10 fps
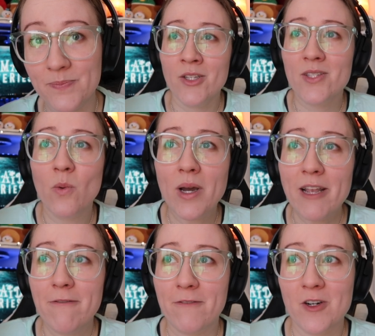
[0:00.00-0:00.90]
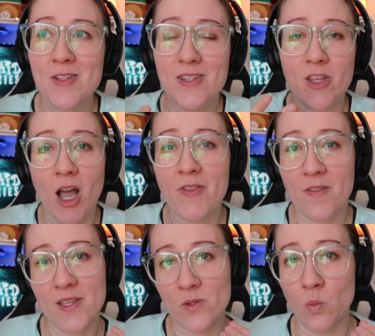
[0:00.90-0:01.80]
So what I first thought
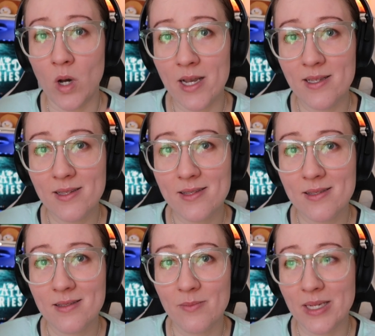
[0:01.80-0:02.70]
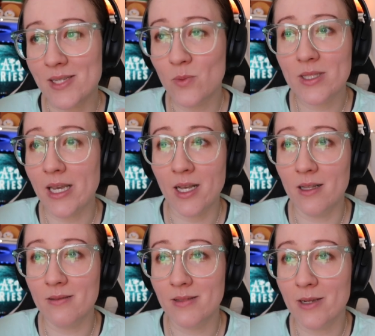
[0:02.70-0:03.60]
that this was, because what the
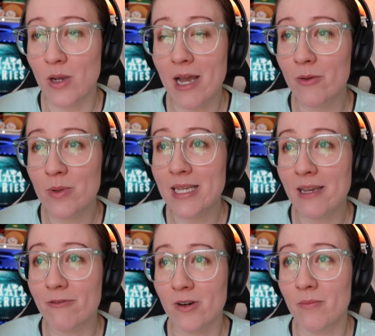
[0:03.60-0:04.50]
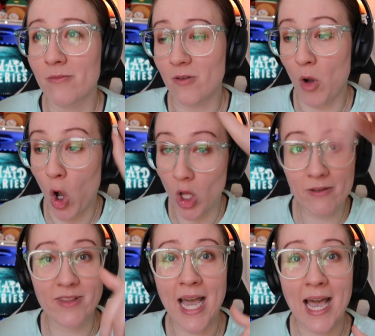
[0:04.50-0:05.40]
hell, like how did we get from all
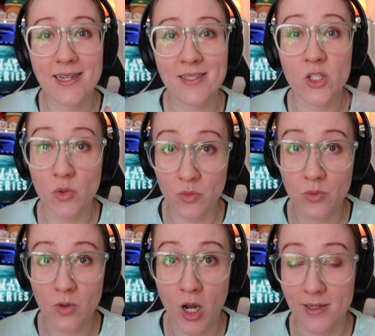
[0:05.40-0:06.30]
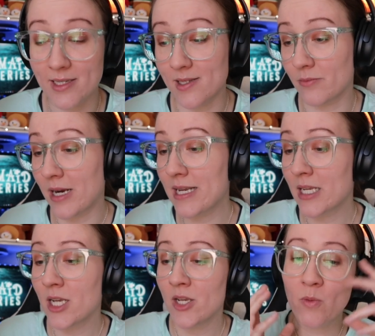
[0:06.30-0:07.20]
of that to autism, right?
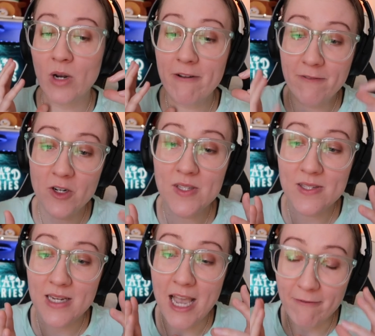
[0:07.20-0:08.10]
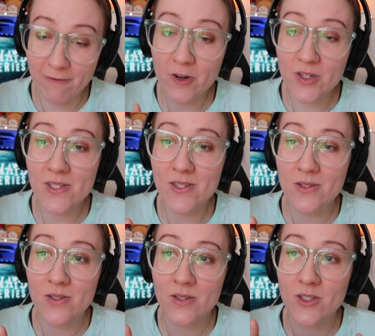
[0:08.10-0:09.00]
What I first
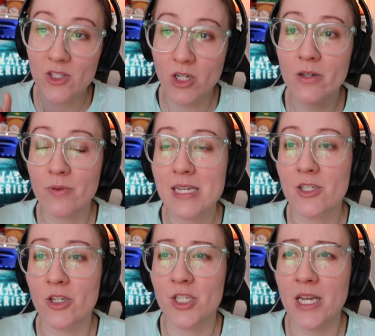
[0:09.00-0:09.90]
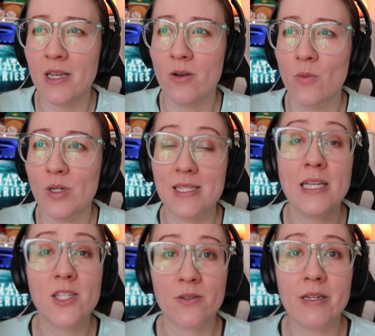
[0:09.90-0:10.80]
started researching were
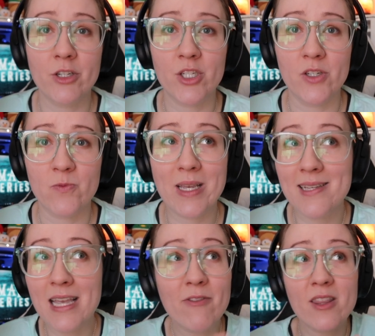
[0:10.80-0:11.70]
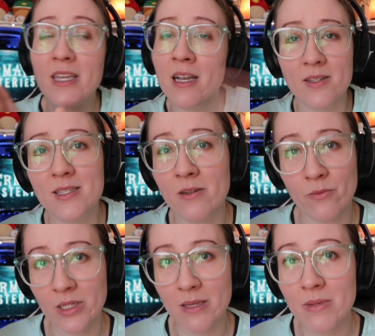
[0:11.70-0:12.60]
sensory issues, because everything else didn't
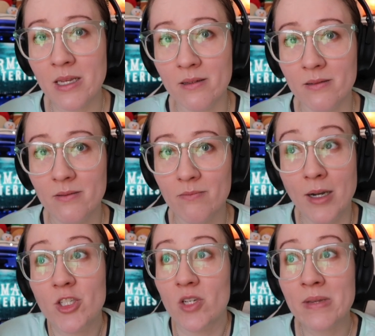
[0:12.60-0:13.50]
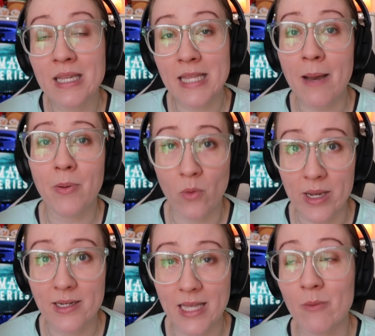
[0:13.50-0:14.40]
really mean much to me at that
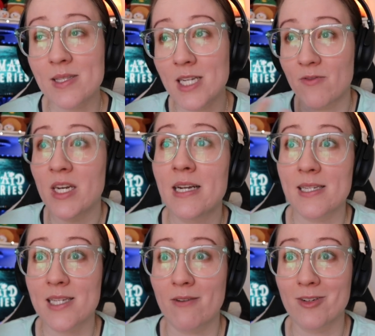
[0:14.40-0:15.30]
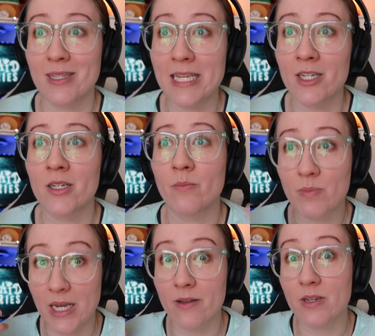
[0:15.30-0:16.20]
point. That was stuff discovered later and
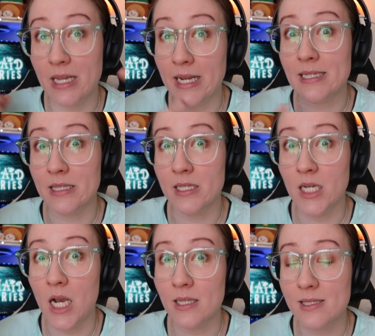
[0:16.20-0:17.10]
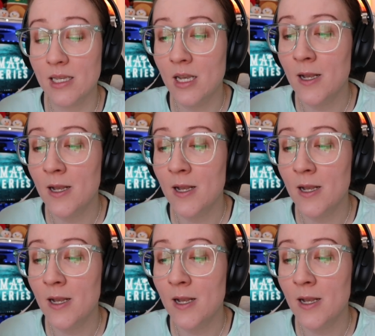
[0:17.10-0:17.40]
kind of connected the dots.